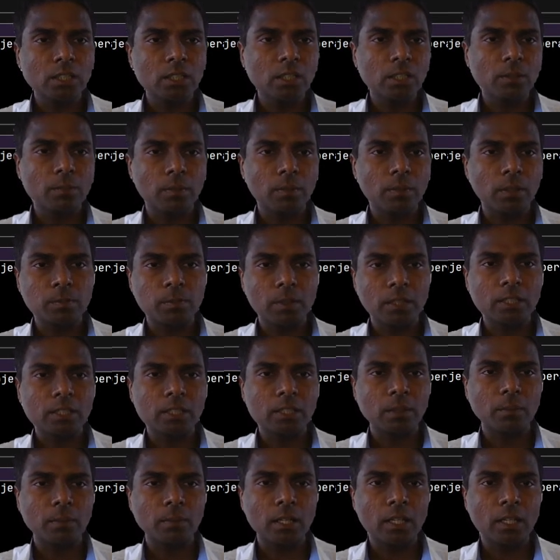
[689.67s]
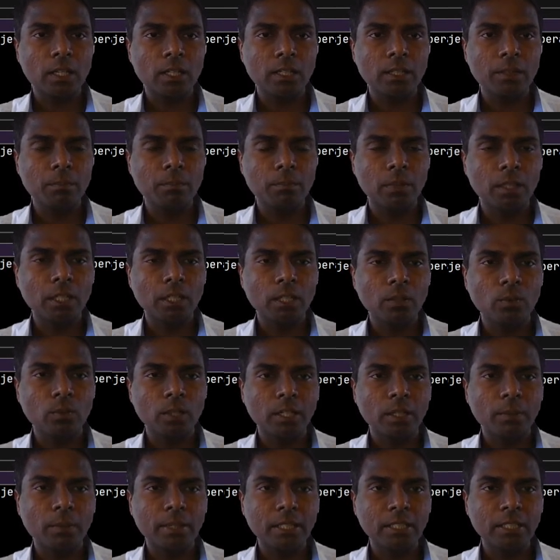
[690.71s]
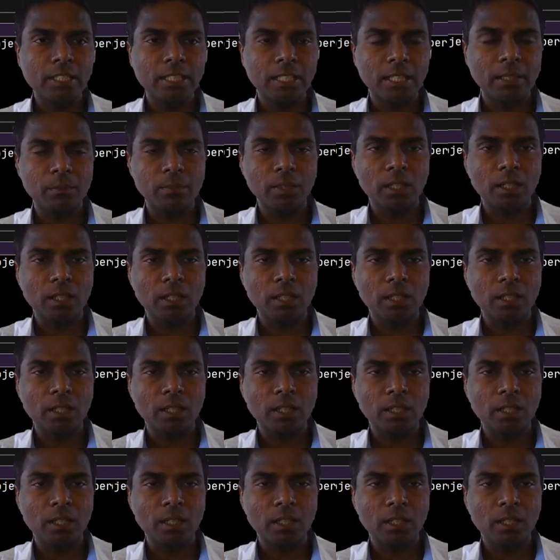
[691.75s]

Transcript: Similarly, meaning will remain same.